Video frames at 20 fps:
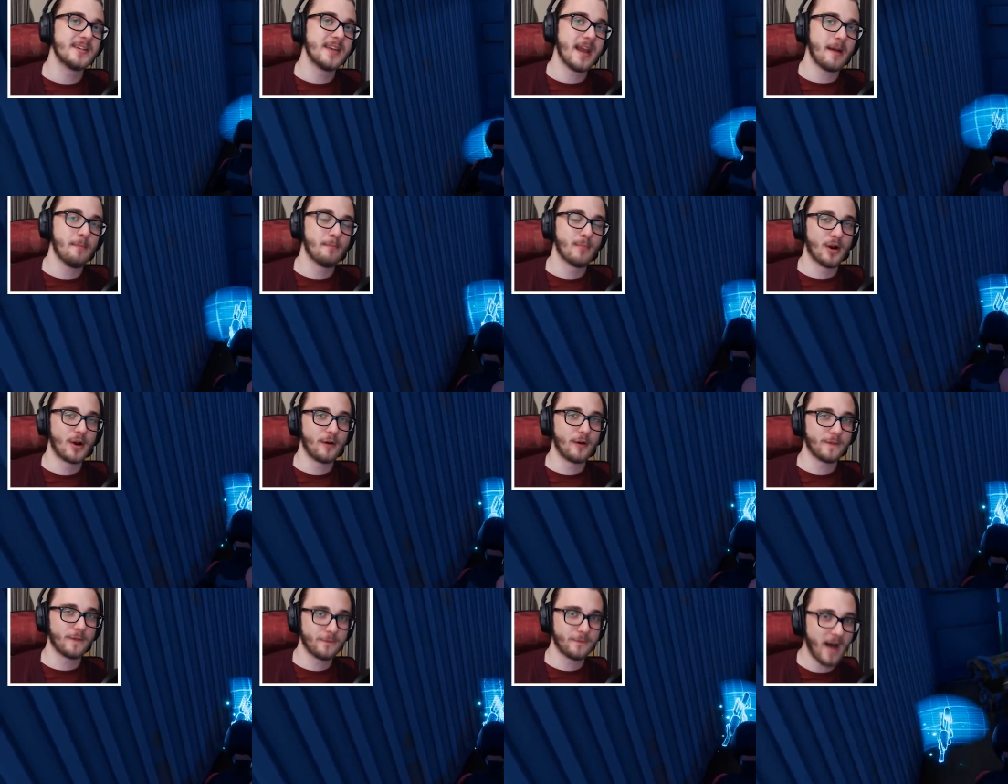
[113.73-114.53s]

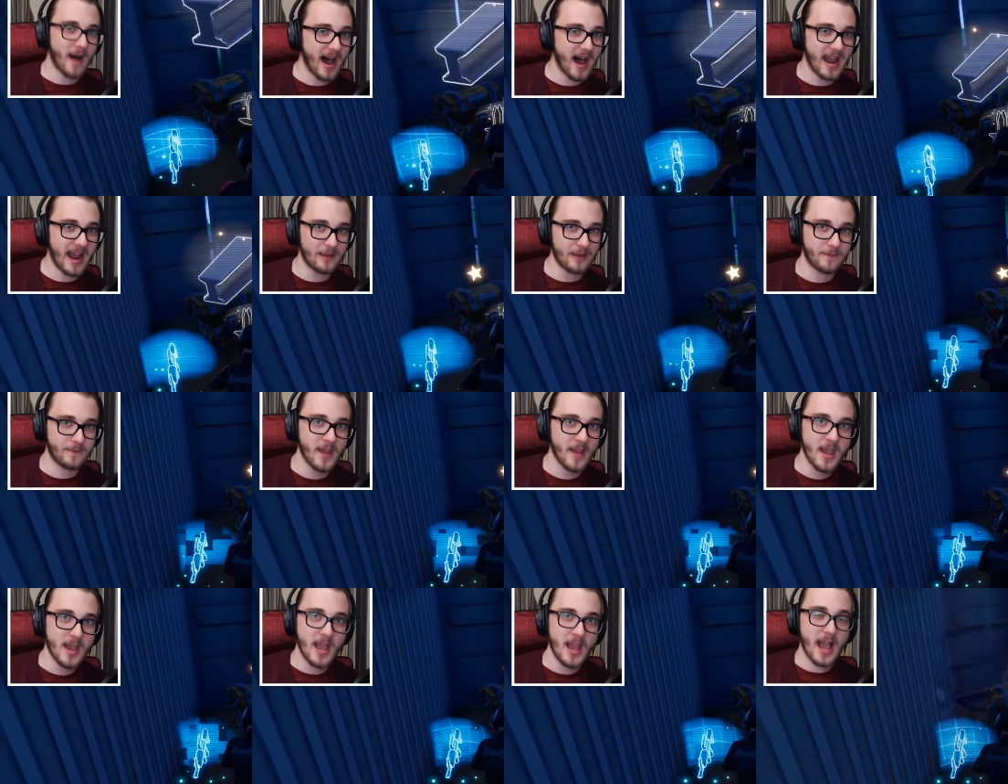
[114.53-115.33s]
number four. Five.
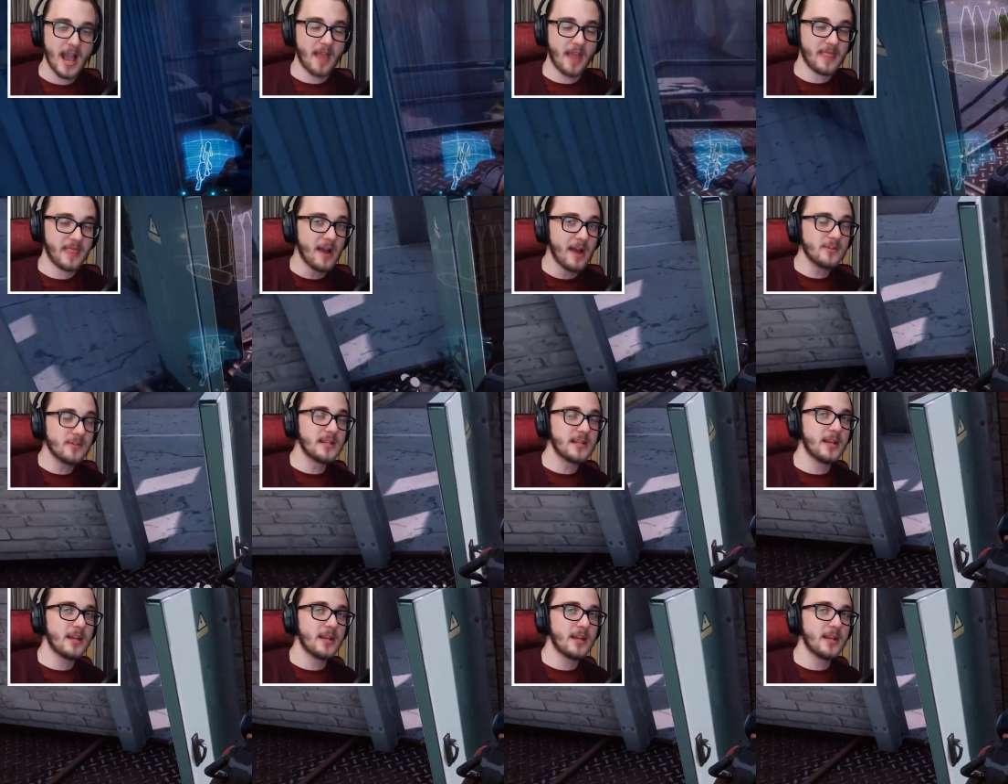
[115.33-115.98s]
And now the